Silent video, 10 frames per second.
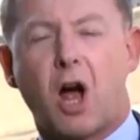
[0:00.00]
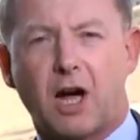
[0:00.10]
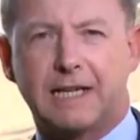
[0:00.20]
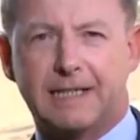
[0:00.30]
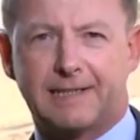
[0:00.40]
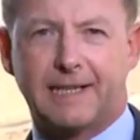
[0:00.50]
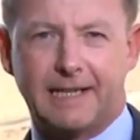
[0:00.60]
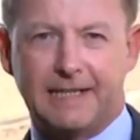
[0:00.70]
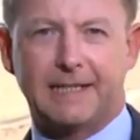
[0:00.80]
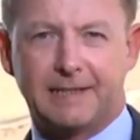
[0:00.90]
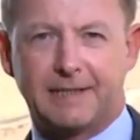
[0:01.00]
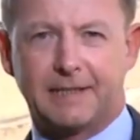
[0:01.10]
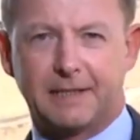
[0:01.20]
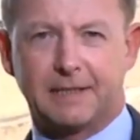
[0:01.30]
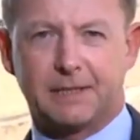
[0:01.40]
rise in
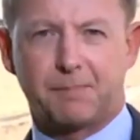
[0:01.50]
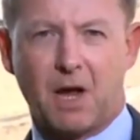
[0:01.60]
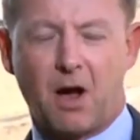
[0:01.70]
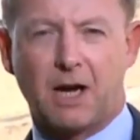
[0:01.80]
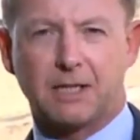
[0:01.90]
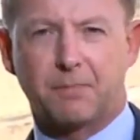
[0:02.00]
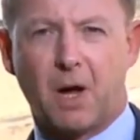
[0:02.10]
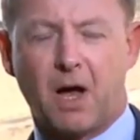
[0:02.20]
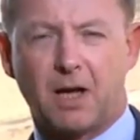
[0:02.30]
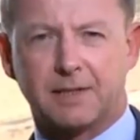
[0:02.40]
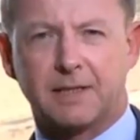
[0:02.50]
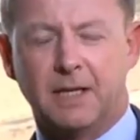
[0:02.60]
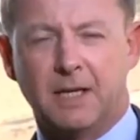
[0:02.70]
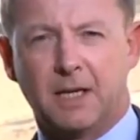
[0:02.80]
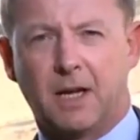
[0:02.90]
incidents behind bars.
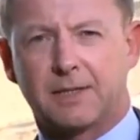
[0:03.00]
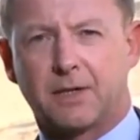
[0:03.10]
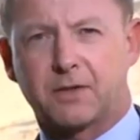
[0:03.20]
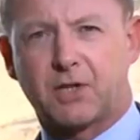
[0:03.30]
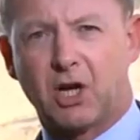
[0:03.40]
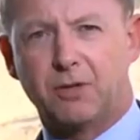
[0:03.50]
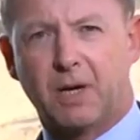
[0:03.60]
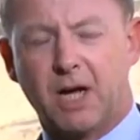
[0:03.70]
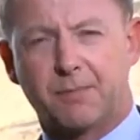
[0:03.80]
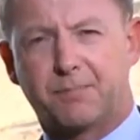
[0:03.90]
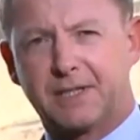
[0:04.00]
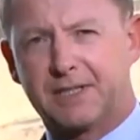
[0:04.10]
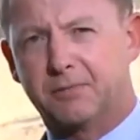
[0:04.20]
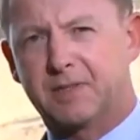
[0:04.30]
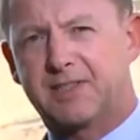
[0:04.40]
Last October, a
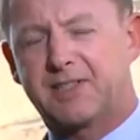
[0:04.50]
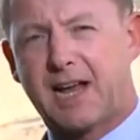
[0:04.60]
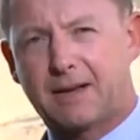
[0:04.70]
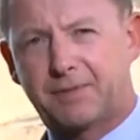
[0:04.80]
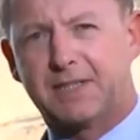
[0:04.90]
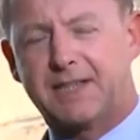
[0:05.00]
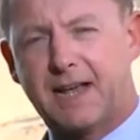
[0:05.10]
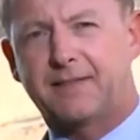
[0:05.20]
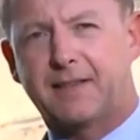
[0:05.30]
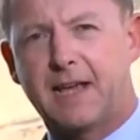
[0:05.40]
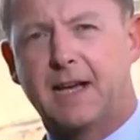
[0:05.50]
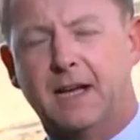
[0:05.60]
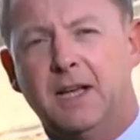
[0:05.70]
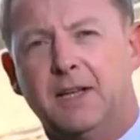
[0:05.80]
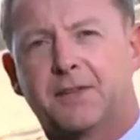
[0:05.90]
prisoner was stabbed to death
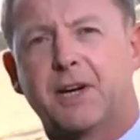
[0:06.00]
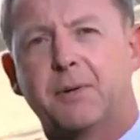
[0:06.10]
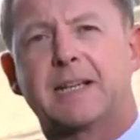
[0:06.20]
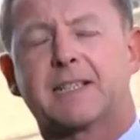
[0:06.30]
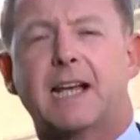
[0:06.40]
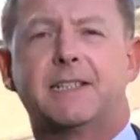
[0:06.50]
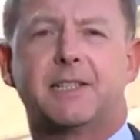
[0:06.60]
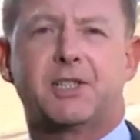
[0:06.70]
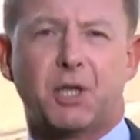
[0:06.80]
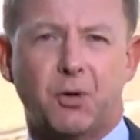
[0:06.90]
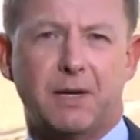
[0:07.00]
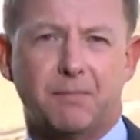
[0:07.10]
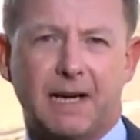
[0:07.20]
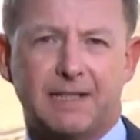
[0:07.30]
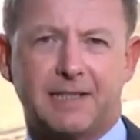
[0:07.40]
here. 3 weeks later, 2
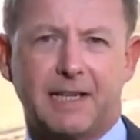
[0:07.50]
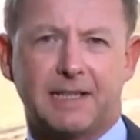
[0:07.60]
inmates